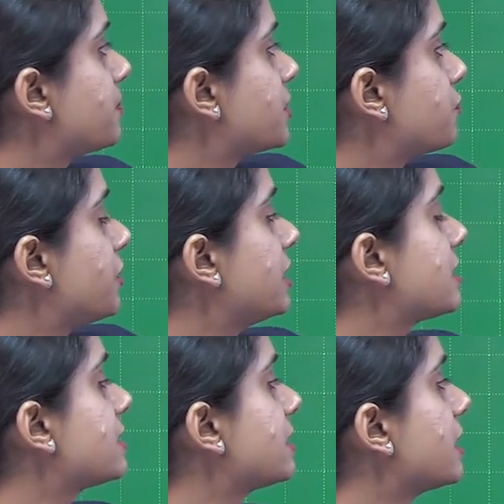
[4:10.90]
between
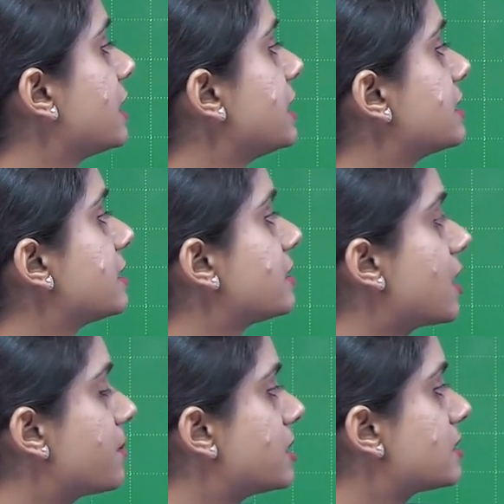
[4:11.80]
the Sinhalese and
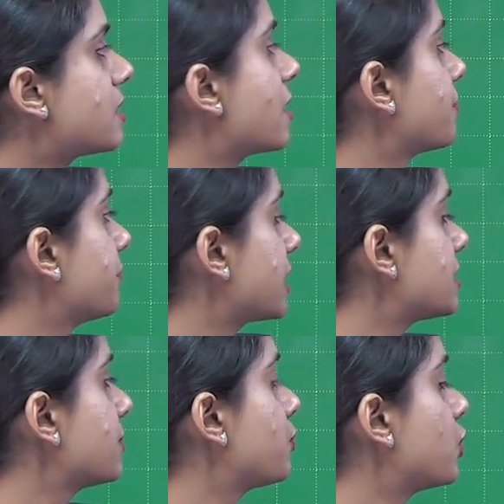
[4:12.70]
Tamils are
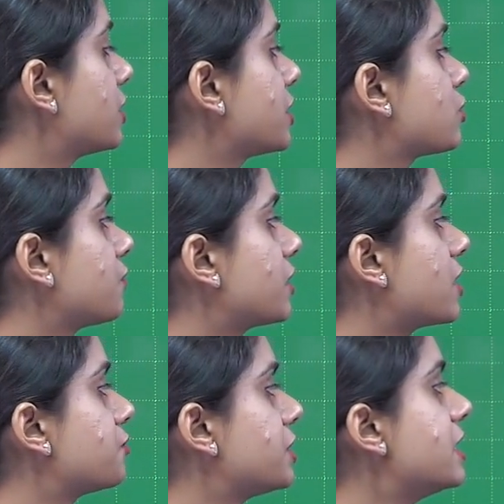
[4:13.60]
affecting politics of the
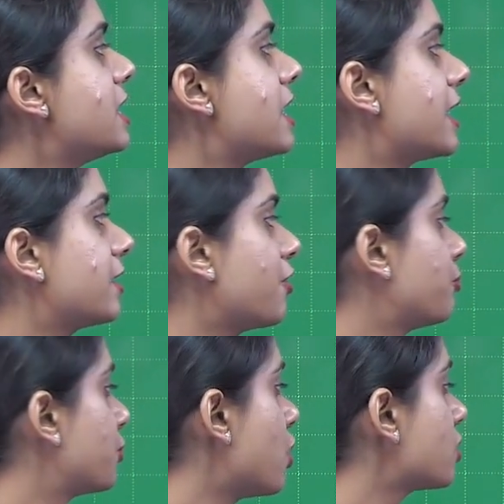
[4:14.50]
country and
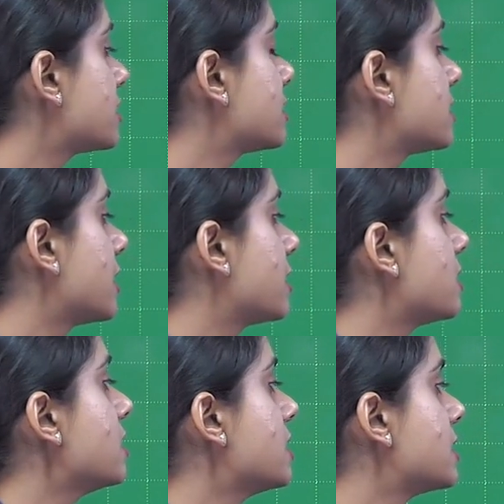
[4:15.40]
have brought it in
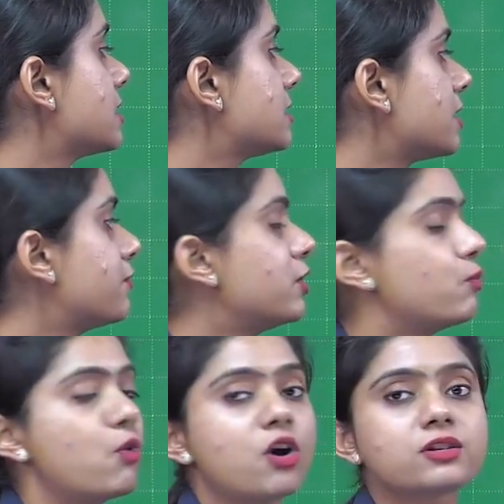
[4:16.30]
a
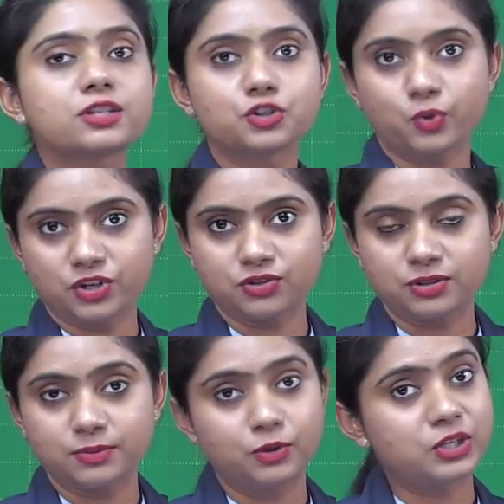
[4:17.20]
civil war
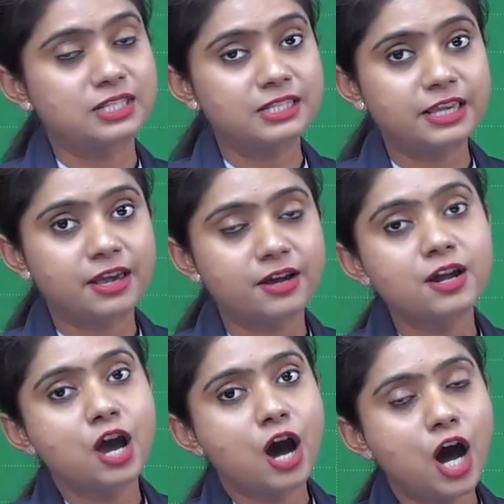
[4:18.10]
situations. You can see
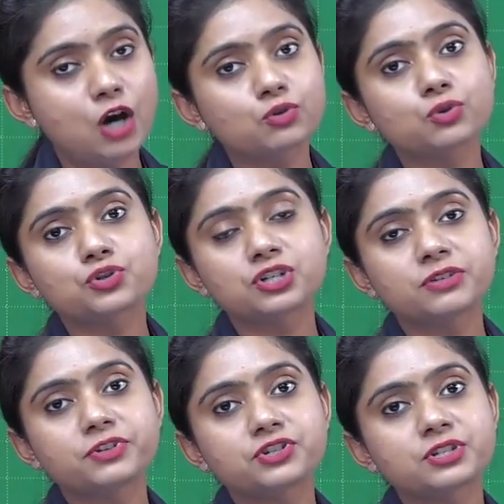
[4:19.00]
here how
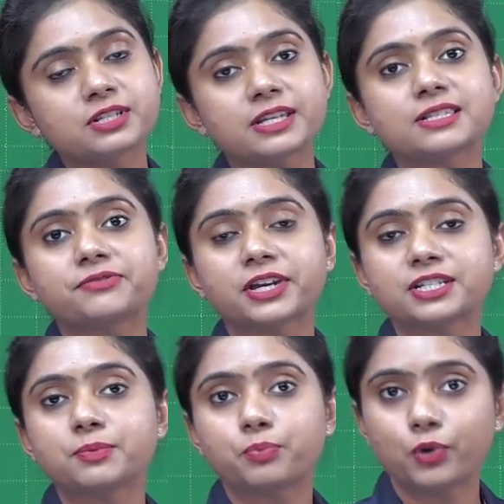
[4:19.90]
social divisions is
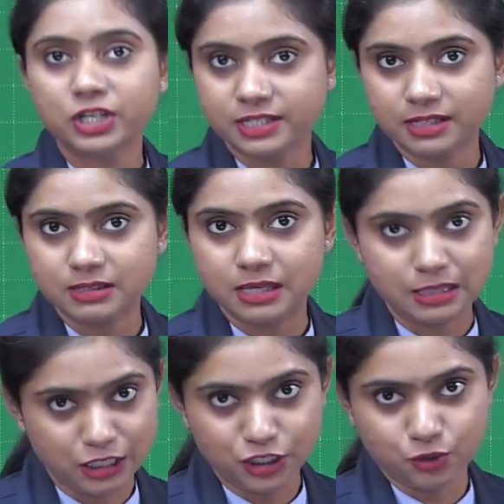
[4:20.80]
affecting politics
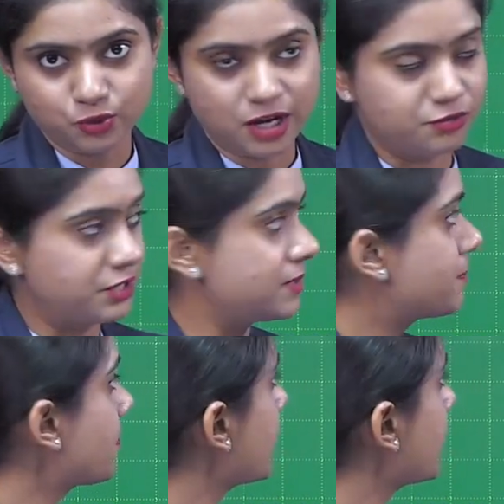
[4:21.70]
in these two countries.